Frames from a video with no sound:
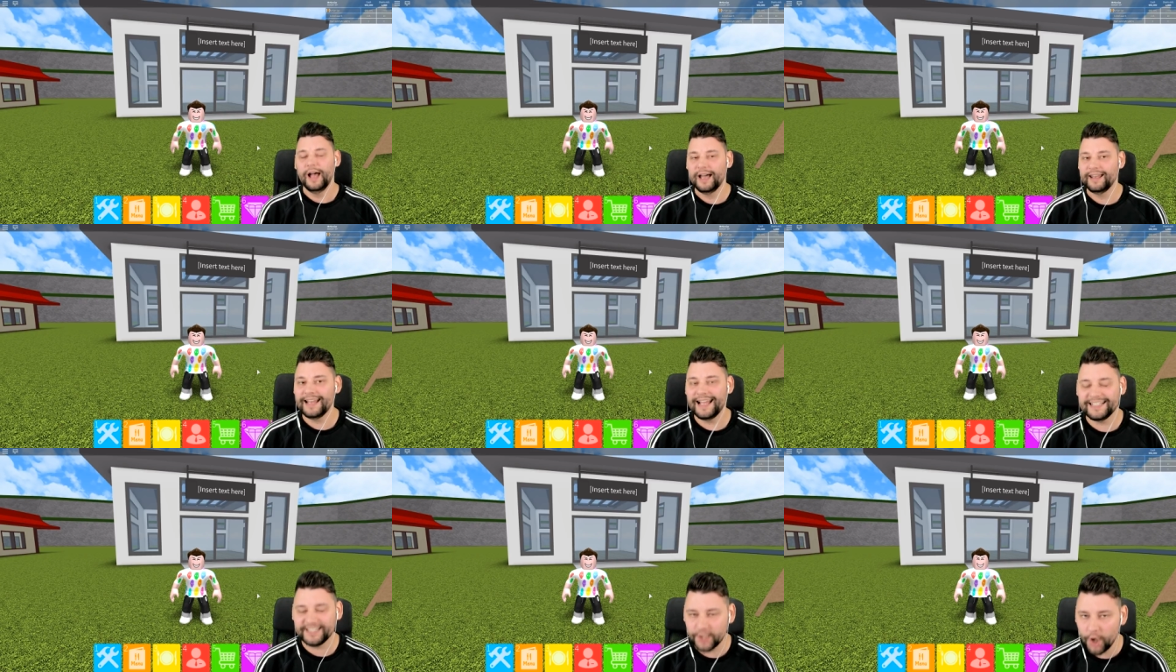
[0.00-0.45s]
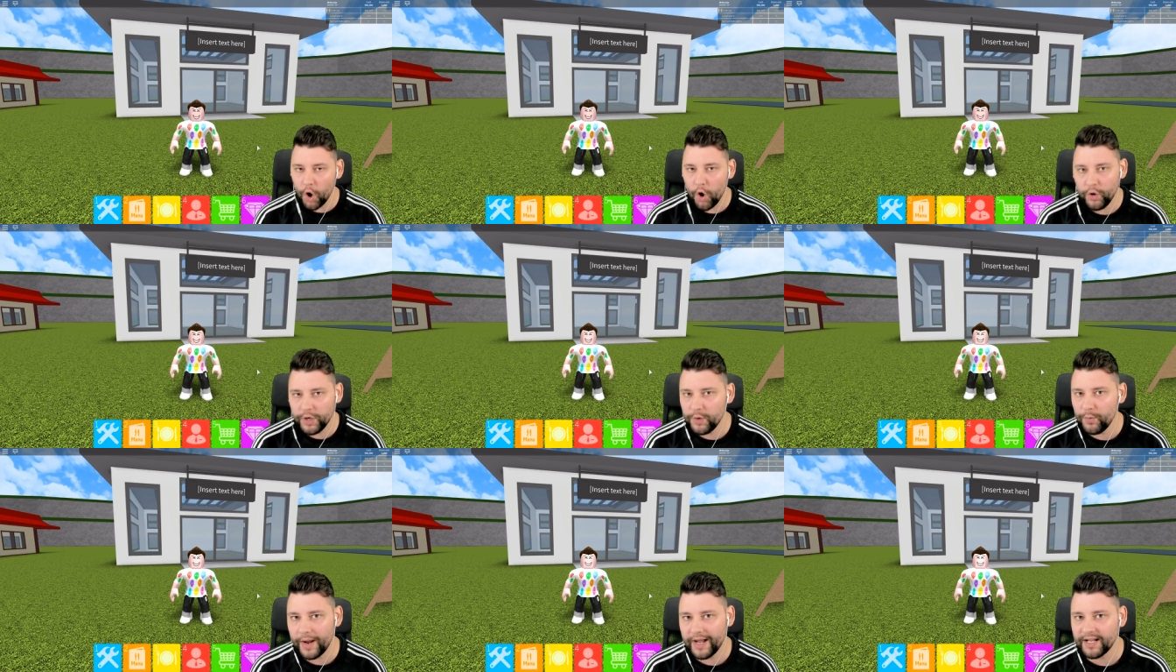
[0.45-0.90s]
And that is the
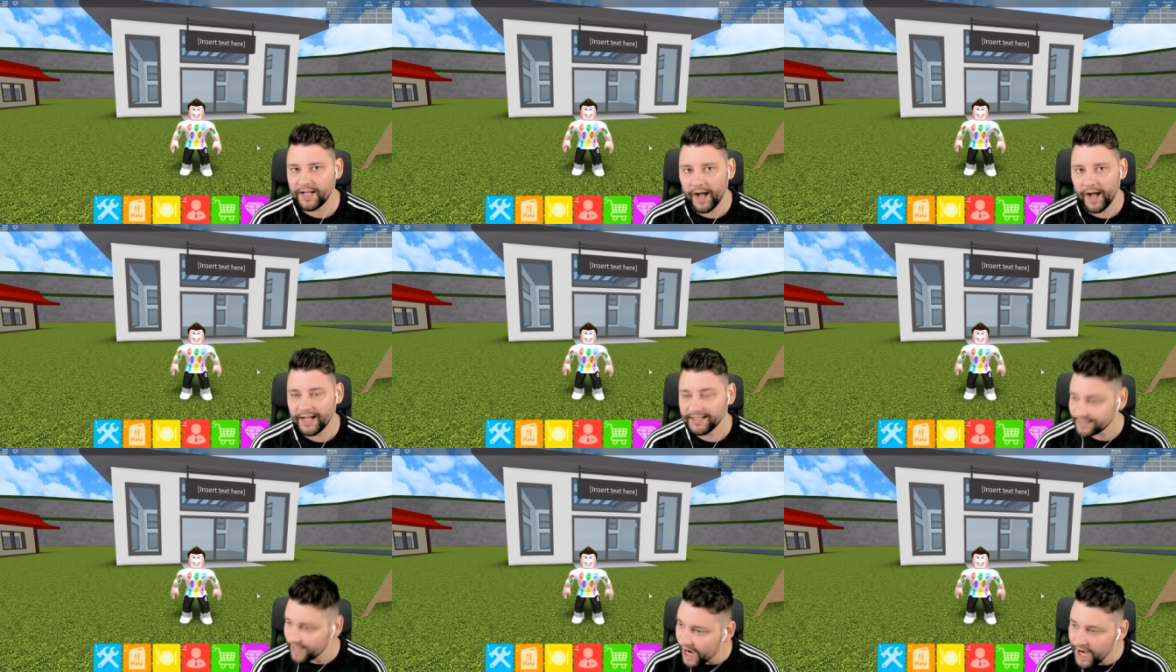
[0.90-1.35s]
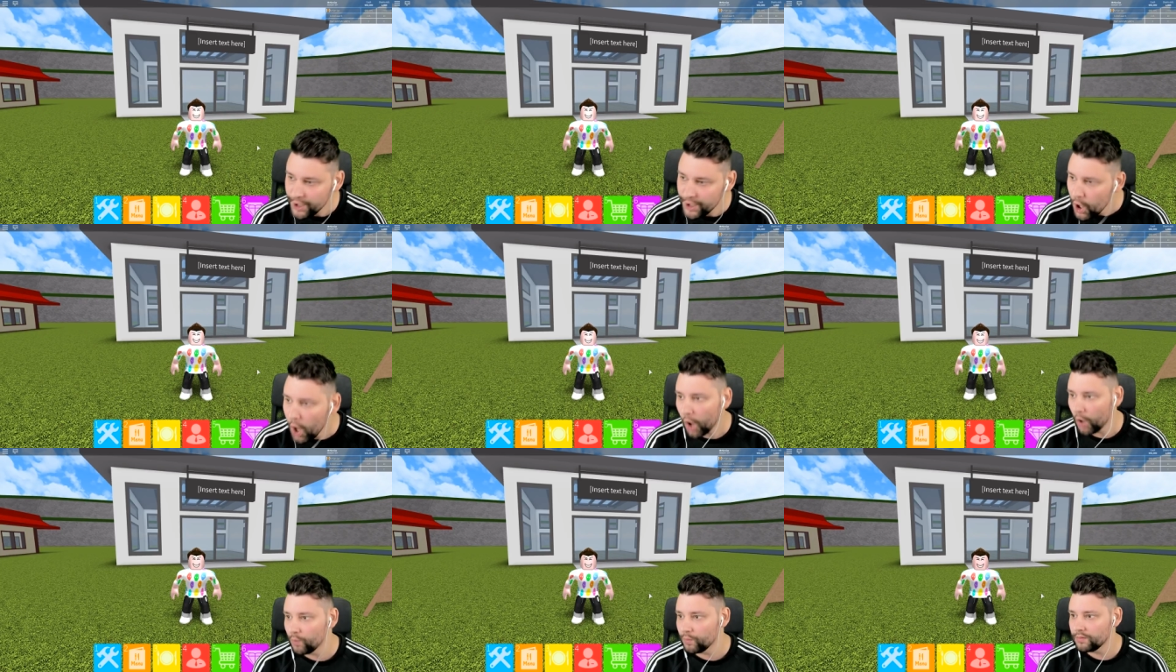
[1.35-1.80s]
only way, guys, I
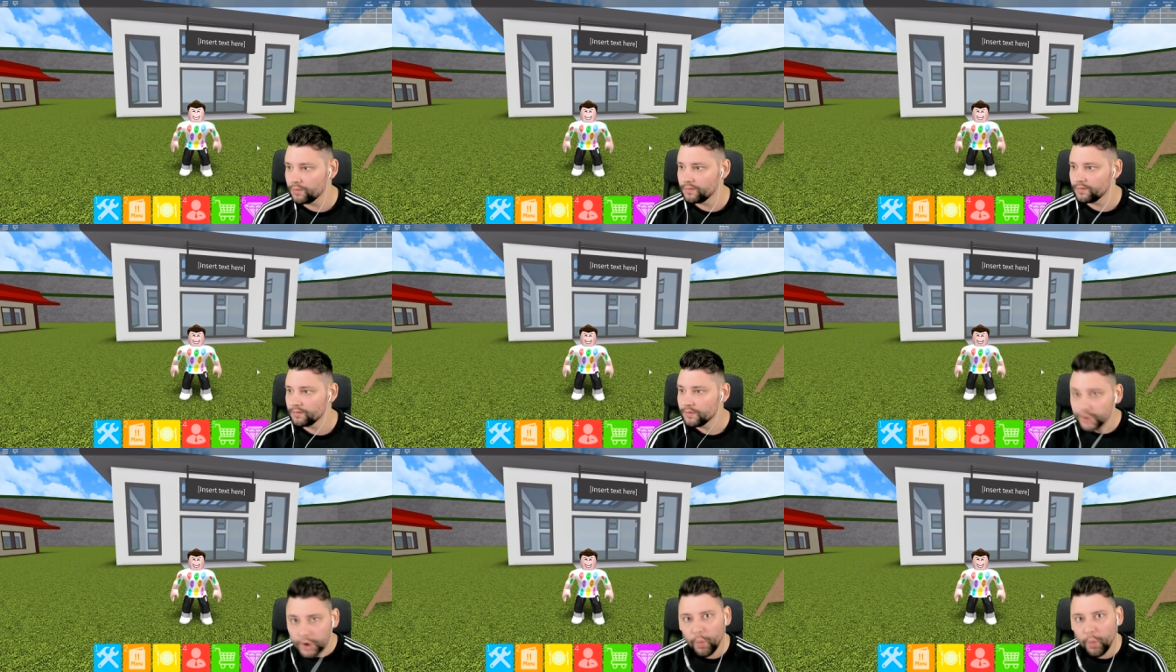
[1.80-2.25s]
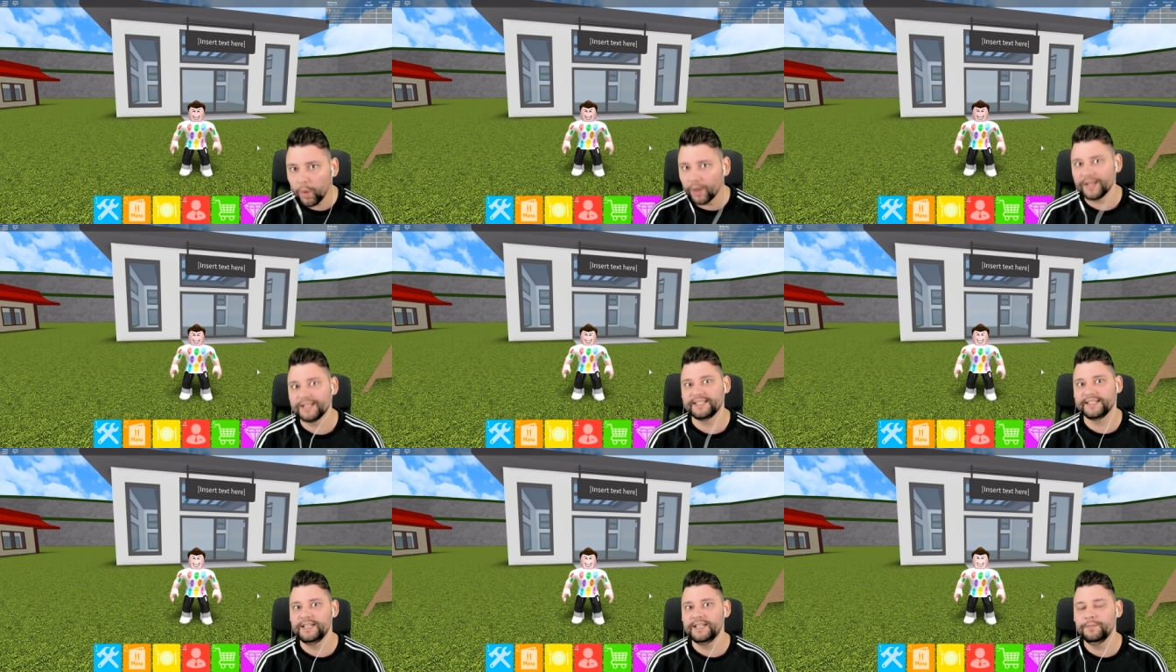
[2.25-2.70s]
know you want
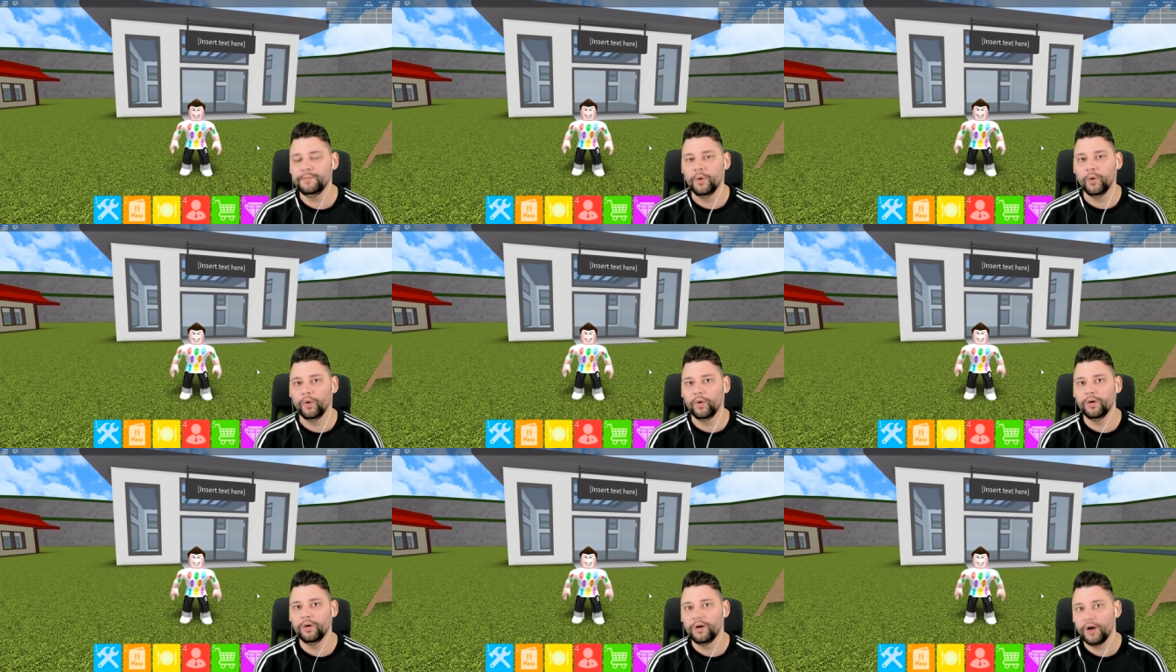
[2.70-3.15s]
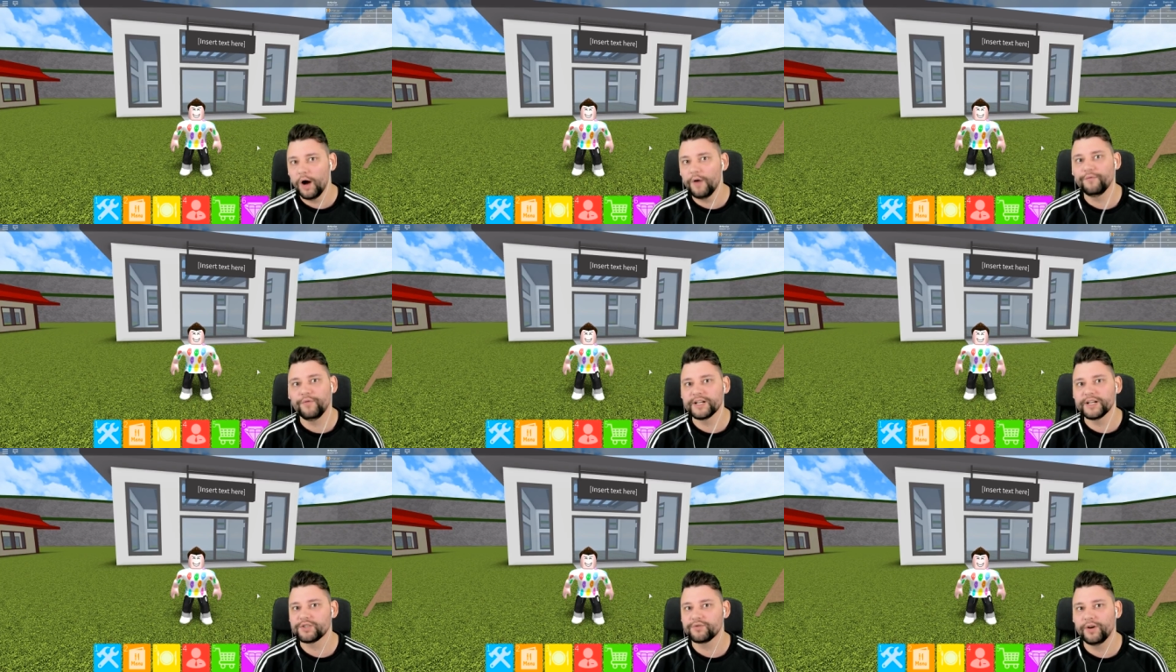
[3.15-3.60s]
to see more of
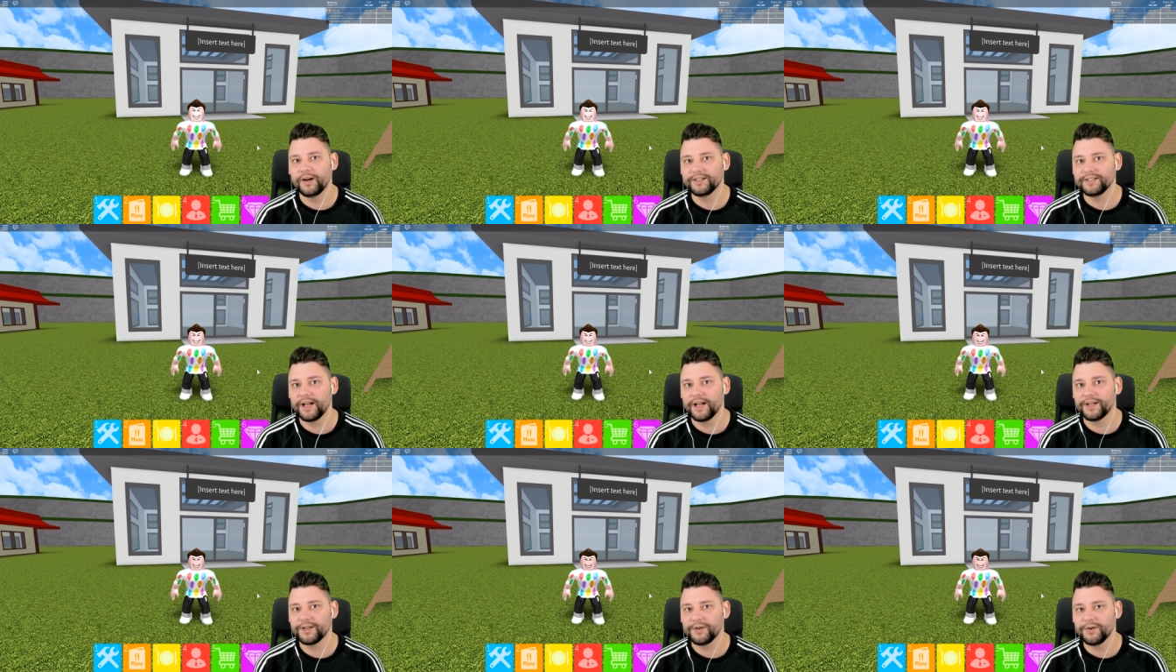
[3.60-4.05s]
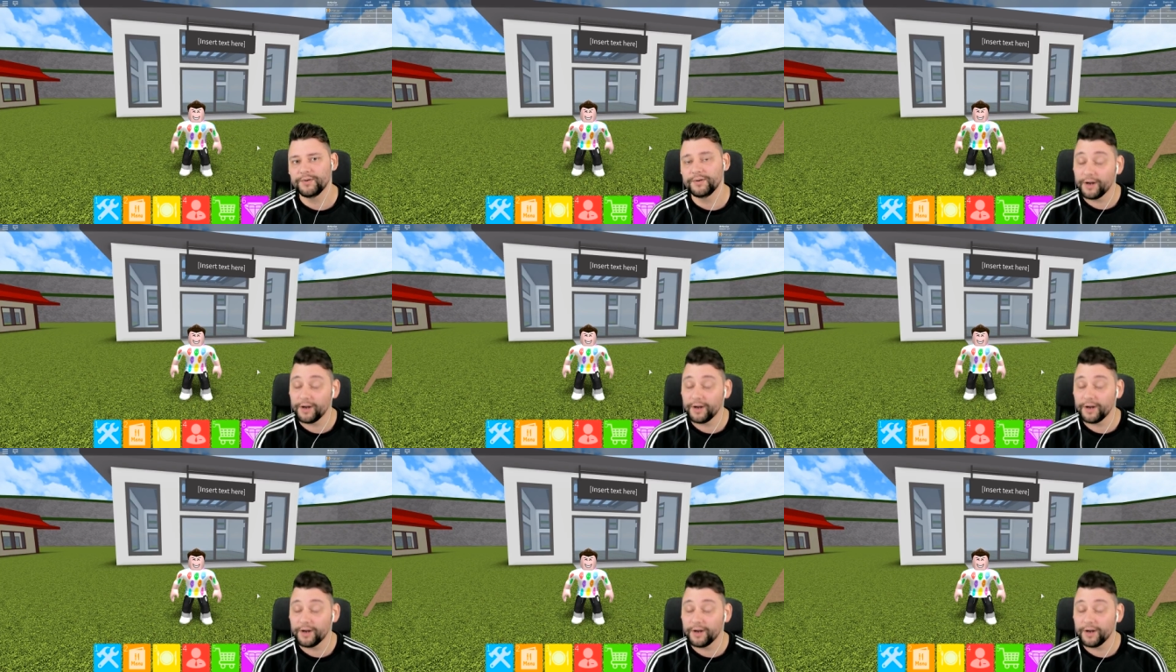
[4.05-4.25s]
Restaurant Tycoon.